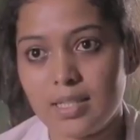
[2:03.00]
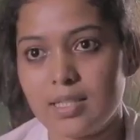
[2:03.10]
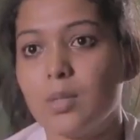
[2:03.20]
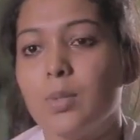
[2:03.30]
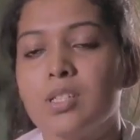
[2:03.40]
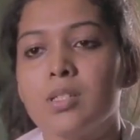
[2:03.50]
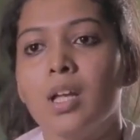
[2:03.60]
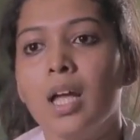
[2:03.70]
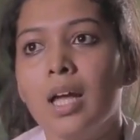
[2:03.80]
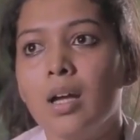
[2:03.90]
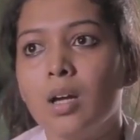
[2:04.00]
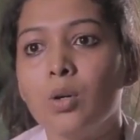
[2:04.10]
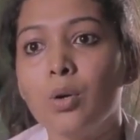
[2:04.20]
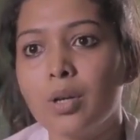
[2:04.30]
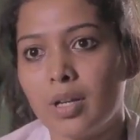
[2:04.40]
Sisley, which is
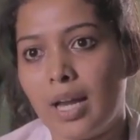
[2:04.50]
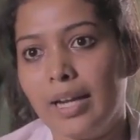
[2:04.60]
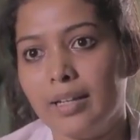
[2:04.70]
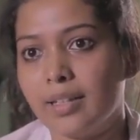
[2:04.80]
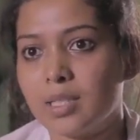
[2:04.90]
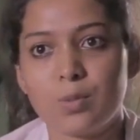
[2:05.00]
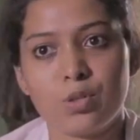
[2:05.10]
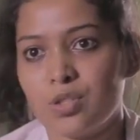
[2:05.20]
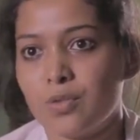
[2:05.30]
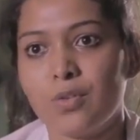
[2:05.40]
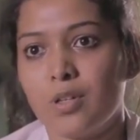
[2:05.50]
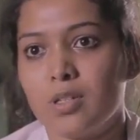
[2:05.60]
good hand in exposure for